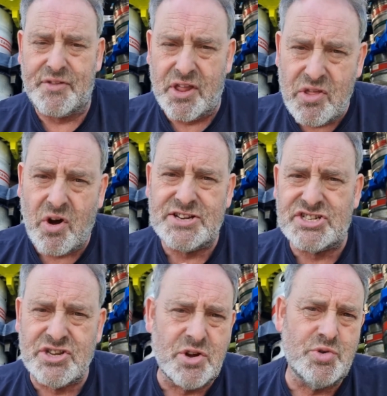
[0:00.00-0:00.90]
for the
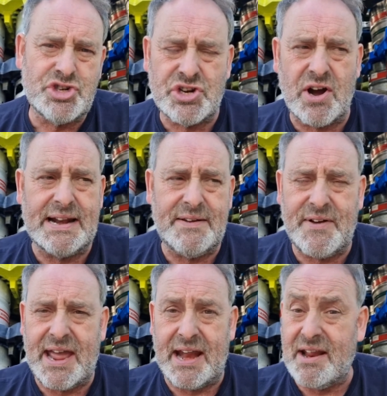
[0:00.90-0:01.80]
nice new shiny
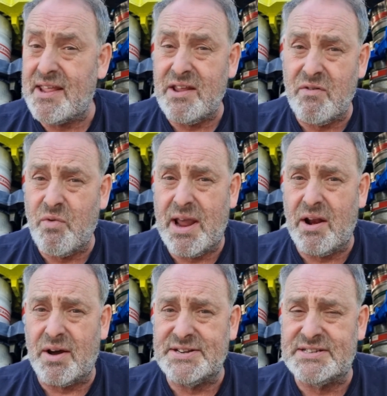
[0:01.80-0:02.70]
van and then you
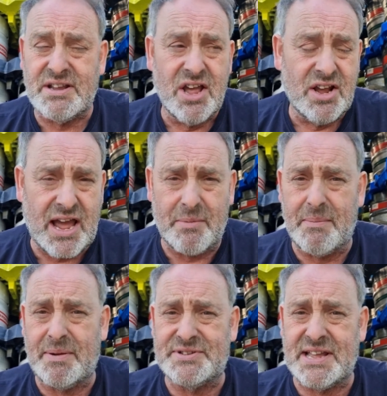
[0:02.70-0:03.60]
realise a couple of
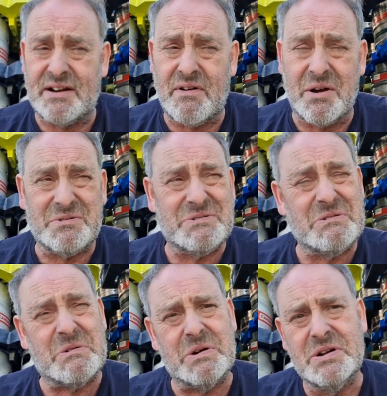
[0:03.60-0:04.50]
months down the road,
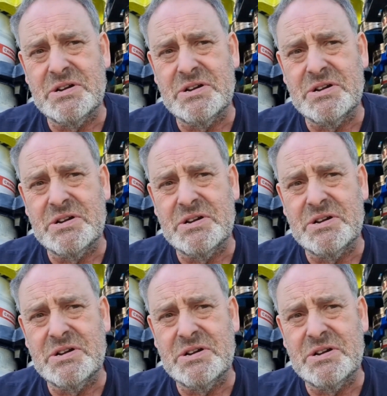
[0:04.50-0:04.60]
oh,